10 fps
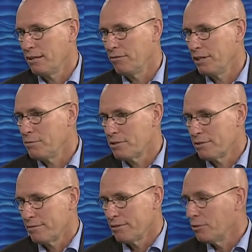the
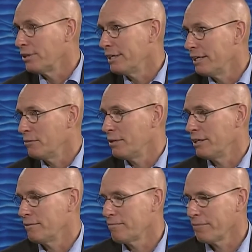Flames owning the
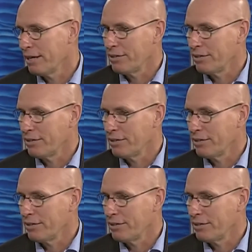Hitmen, mm-hmm.